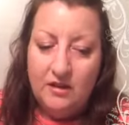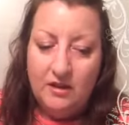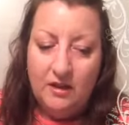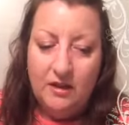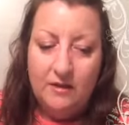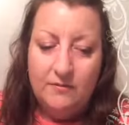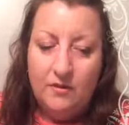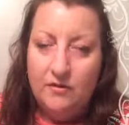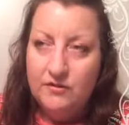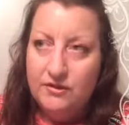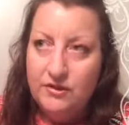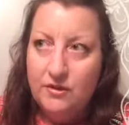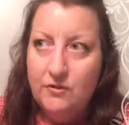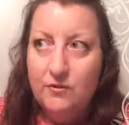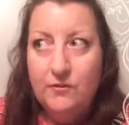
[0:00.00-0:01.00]

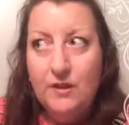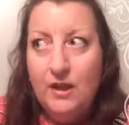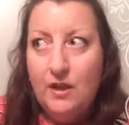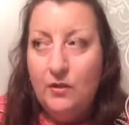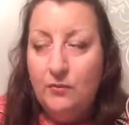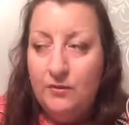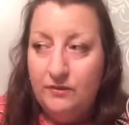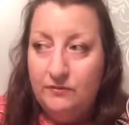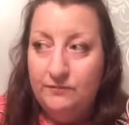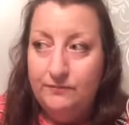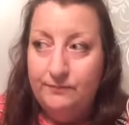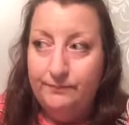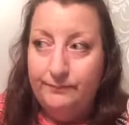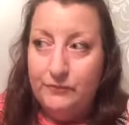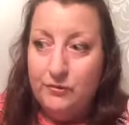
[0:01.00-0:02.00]
Also, with
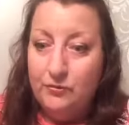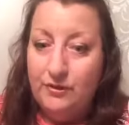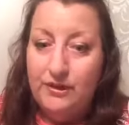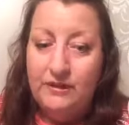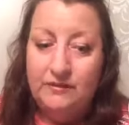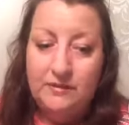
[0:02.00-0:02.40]
joining